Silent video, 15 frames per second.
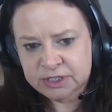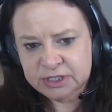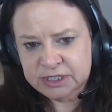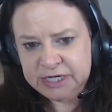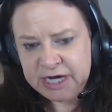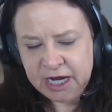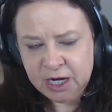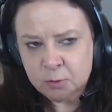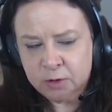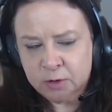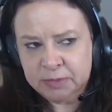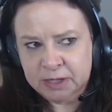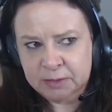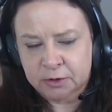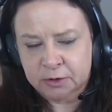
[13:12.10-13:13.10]
take
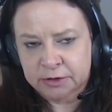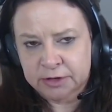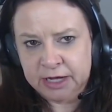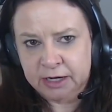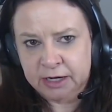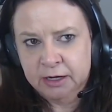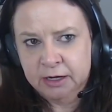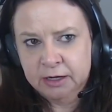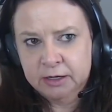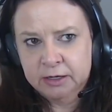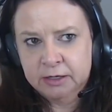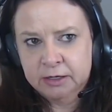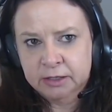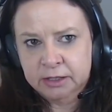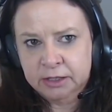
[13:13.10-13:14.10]
more people that,
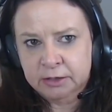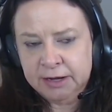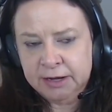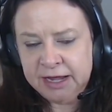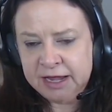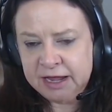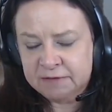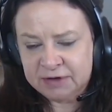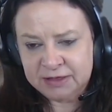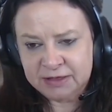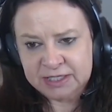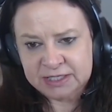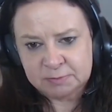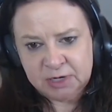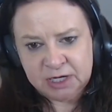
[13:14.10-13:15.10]
hey, I've got
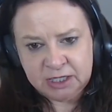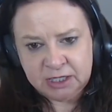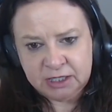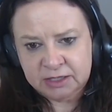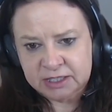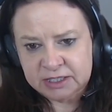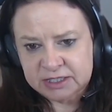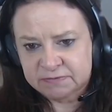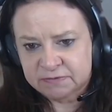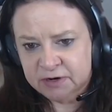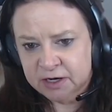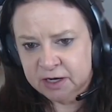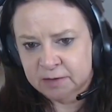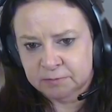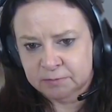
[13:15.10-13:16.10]
this money that's
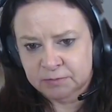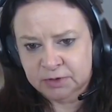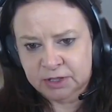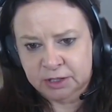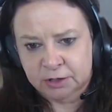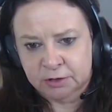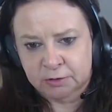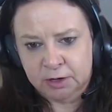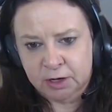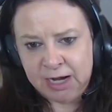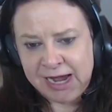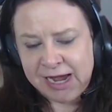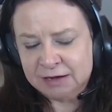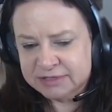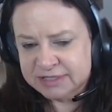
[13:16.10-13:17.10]
from, a
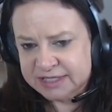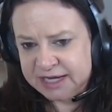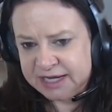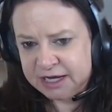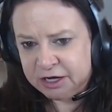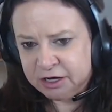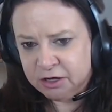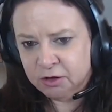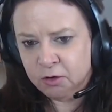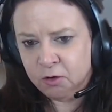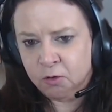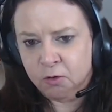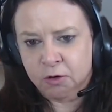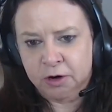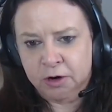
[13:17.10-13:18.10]
house sale,
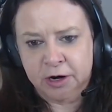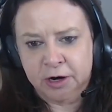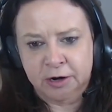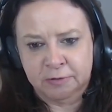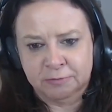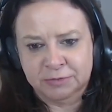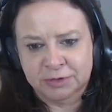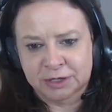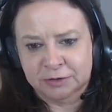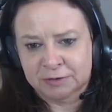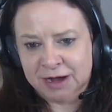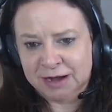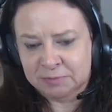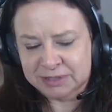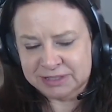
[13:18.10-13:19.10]
or,
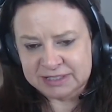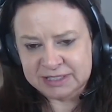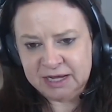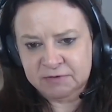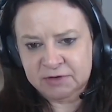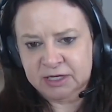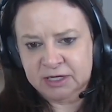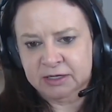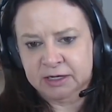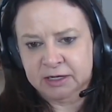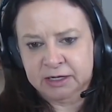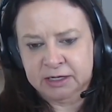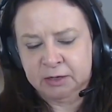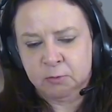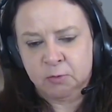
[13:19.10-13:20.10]
I've been saving
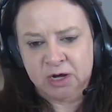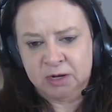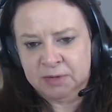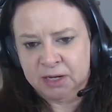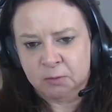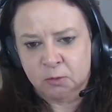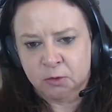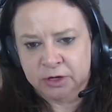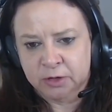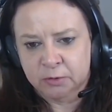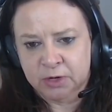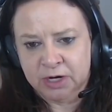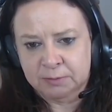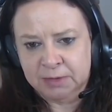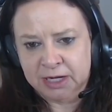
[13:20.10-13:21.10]
and I want to make more than
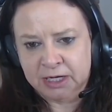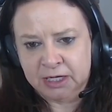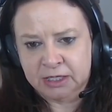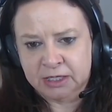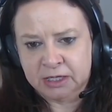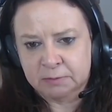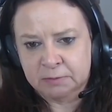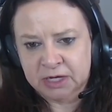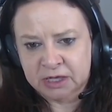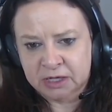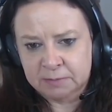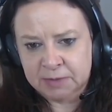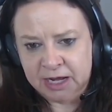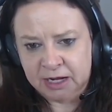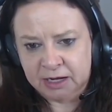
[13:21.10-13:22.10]
what I'm making in
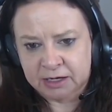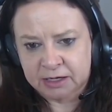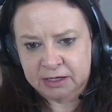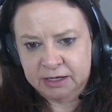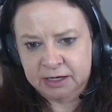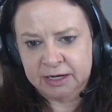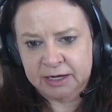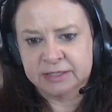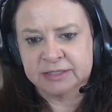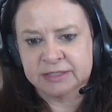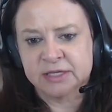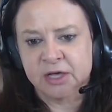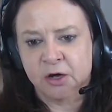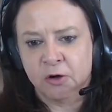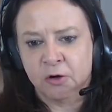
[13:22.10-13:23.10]
the bank. And
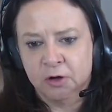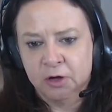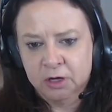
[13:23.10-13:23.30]
so